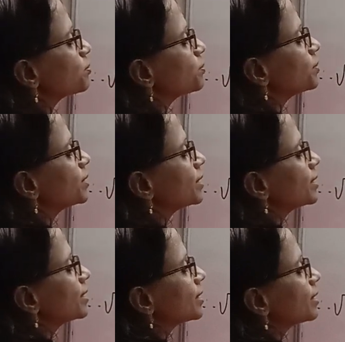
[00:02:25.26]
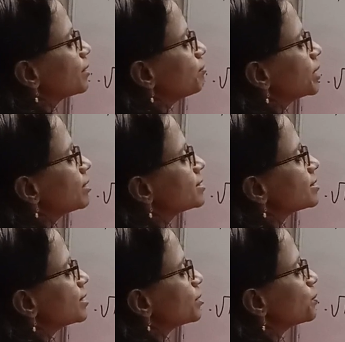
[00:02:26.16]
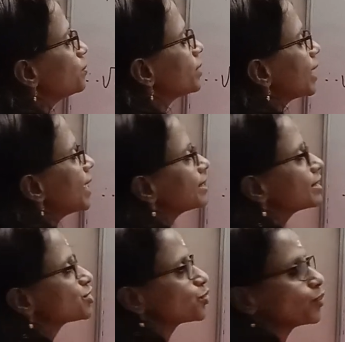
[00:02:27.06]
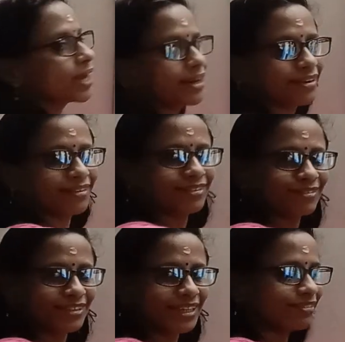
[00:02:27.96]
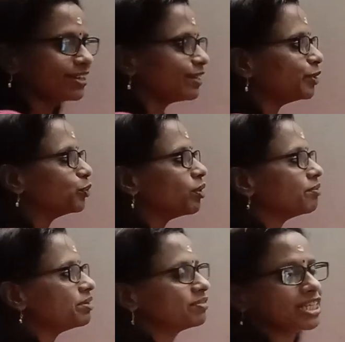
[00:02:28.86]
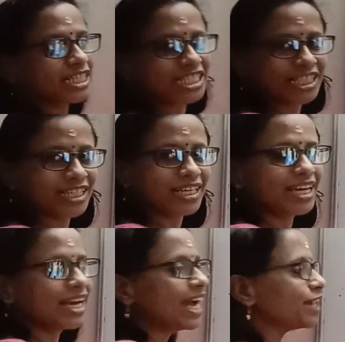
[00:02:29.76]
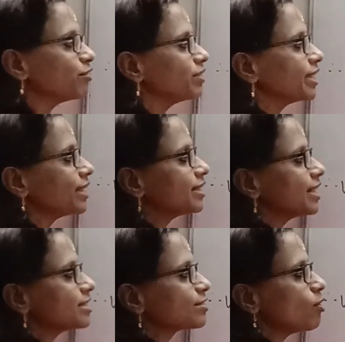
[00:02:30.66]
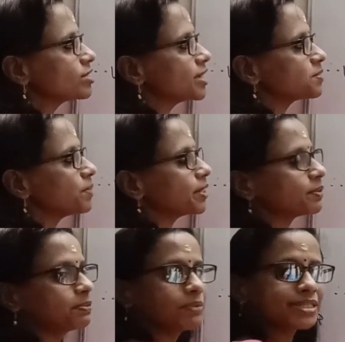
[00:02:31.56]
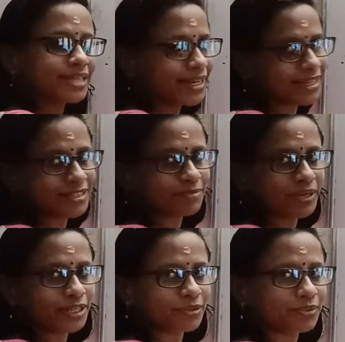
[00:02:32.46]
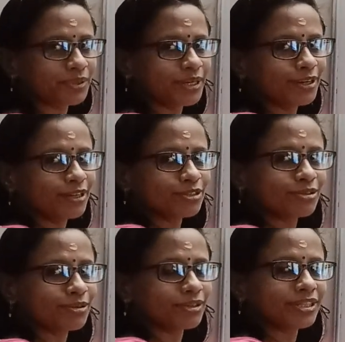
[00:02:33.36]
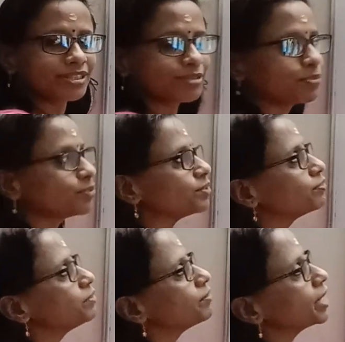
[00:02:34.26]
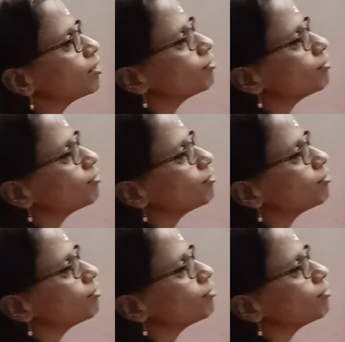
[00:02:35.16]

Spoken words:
2, because the root and the square, they will do away with each other, and you will get it as cos x by 2 plus sin x by 2. So that's a beautiful way